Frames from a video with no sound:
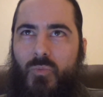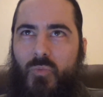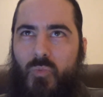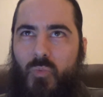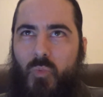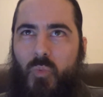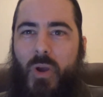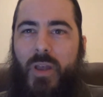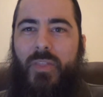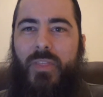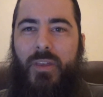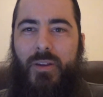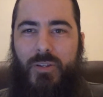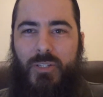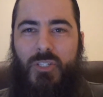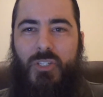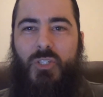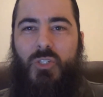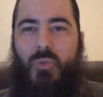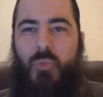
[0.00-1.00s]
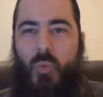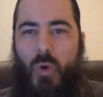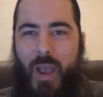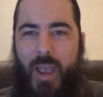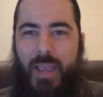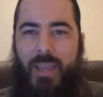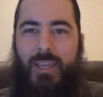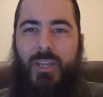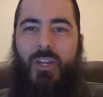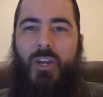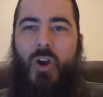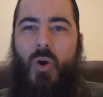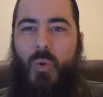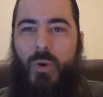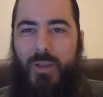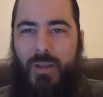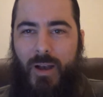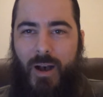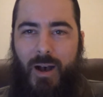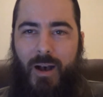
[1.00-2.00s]
when there's swaying
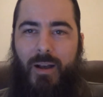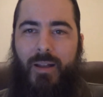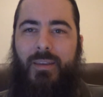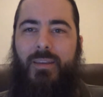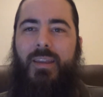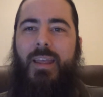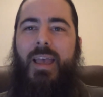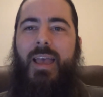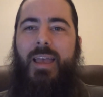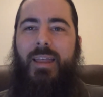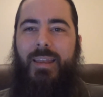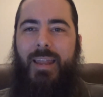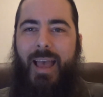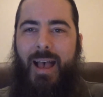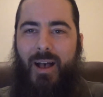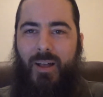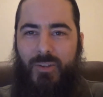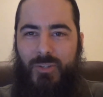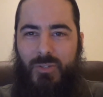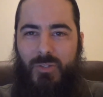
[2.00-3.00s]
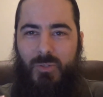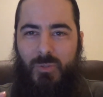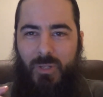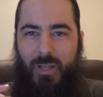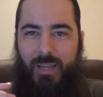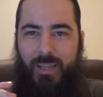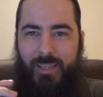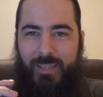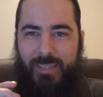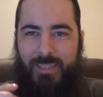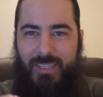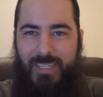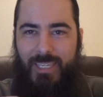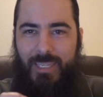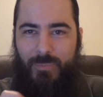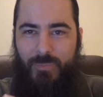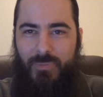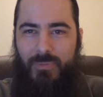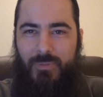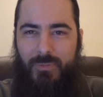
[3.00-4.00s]
going on and how to like
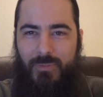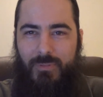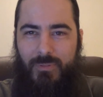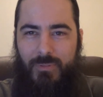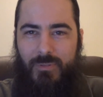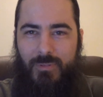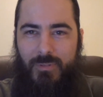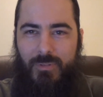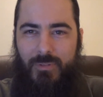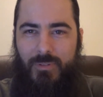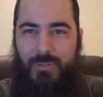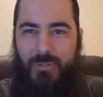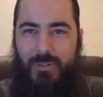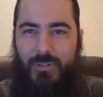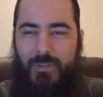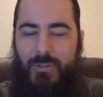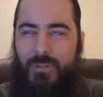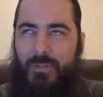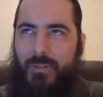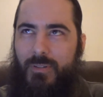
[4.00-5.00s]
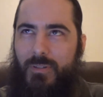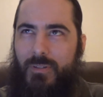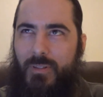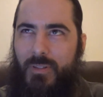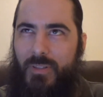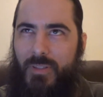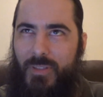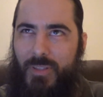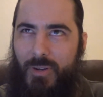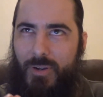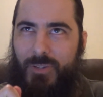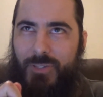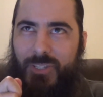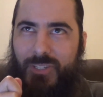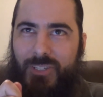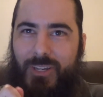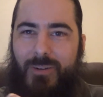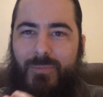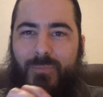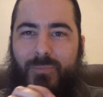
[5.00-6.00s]
keep there's
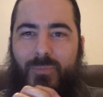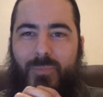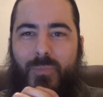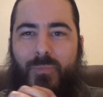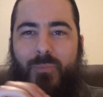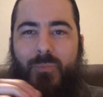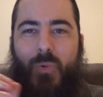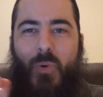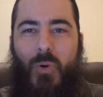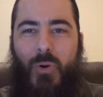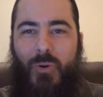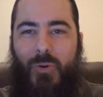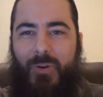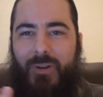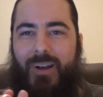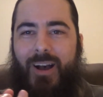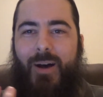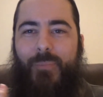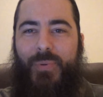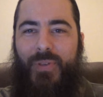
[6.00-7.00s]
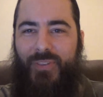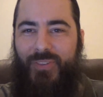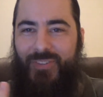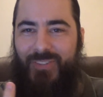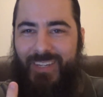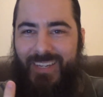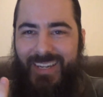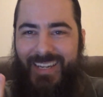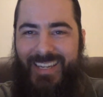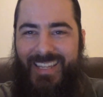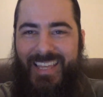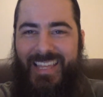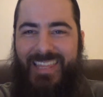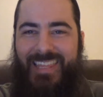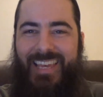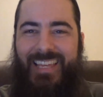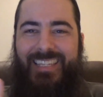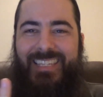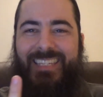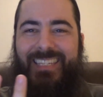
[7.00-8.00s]
some moral compass
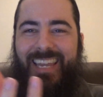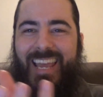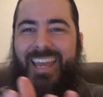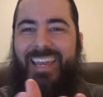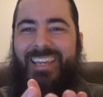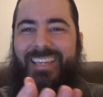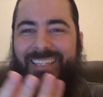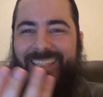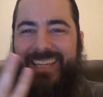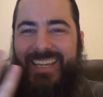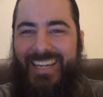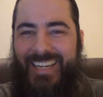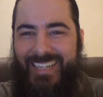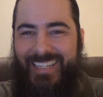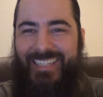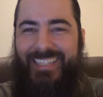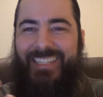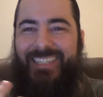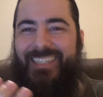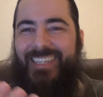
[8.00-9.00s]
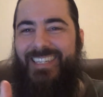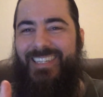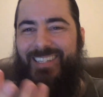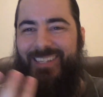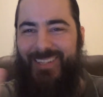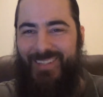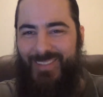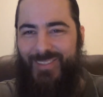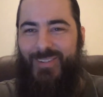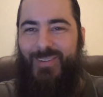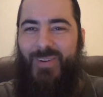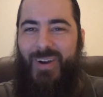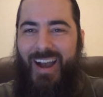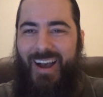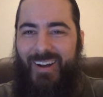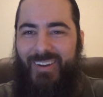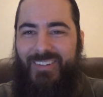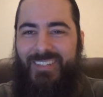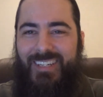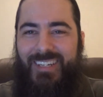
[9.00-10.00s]
that stays consistent
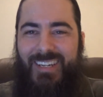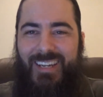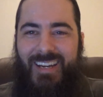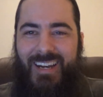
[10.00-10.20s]
throughout,